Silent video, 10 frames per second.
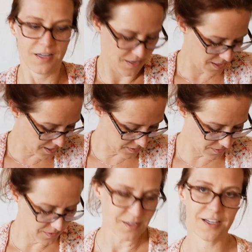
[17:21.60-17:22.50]
and
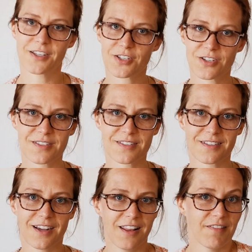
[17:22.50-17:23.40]
it's just,
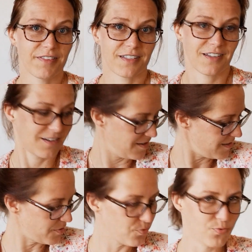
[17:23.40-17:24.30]
I love it.
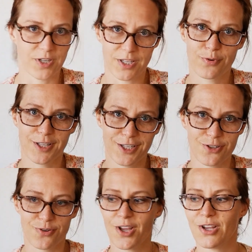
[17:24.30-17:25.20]
I really, really
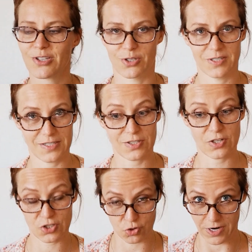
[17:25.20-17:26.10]
do. So this is the
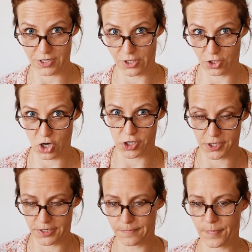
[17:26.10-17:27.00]
Strand Hill
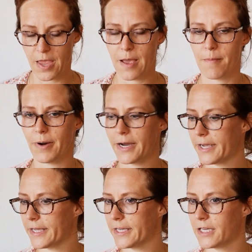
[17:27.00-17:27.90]
cardigan
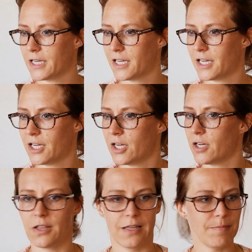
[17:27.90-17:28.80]
by,
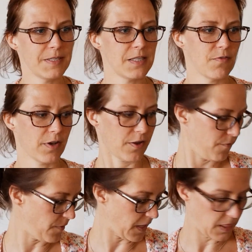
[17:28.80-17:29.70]
let me see if I can
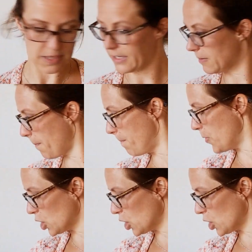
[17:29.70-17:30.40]
find that book.